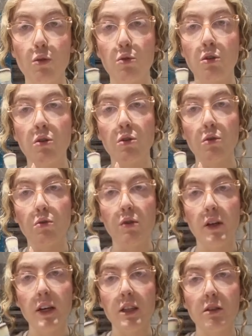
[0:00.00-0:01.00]
also use
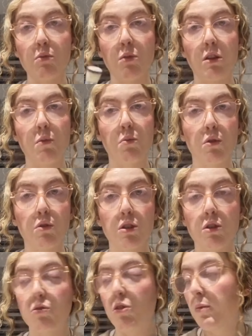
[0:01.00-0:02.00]
this with the
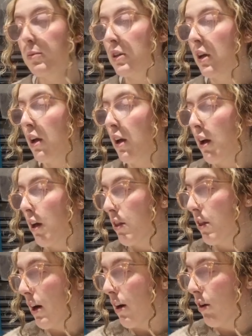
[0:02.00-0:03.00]
bronzing drops
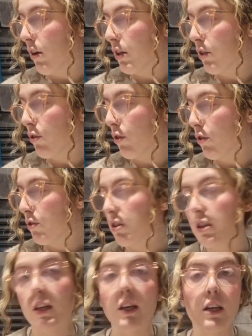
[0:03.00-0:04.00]
that I got
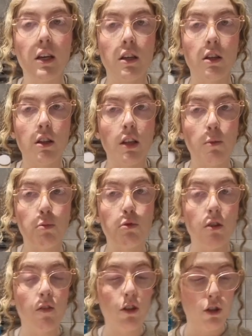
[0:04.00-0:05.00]
in the
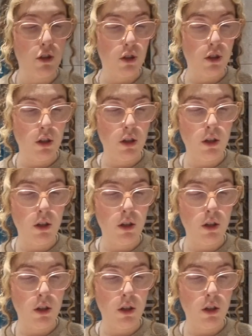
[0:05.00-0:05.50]
previous